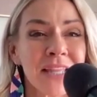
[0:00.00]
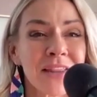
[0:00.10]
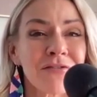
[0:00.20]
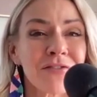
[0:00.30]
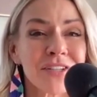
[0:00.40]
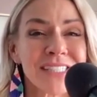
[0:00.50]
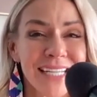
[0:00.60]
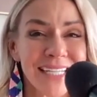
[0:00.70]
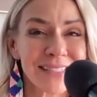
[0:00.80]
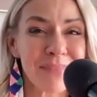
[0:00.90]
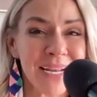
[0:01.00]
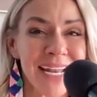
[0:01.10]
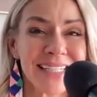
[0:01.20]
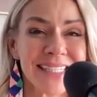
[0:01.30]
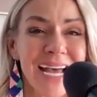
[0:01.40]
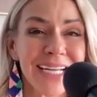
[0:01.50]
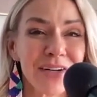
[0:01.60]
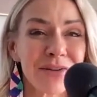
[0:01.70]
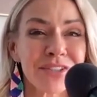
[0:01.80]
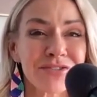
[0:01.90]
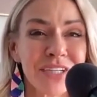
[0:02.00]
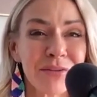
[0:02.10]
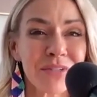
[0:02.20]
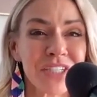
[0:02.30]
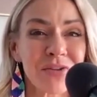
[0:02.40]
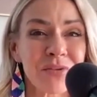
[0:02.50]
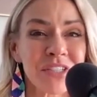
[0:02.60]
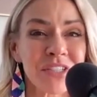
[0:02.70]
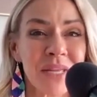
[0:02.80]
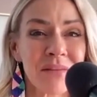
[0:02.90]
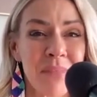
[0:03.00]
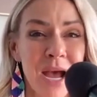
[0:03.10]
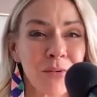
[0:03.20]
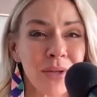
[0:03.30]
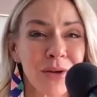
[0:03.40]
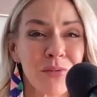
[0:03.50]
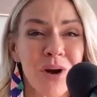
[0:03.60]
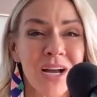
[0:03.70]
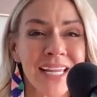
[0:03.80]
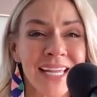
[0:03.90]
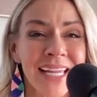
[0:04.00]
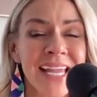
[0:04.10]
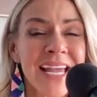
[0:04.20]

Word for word: The first is my next Higher retreat, which is going to be in Maui, Hawaii.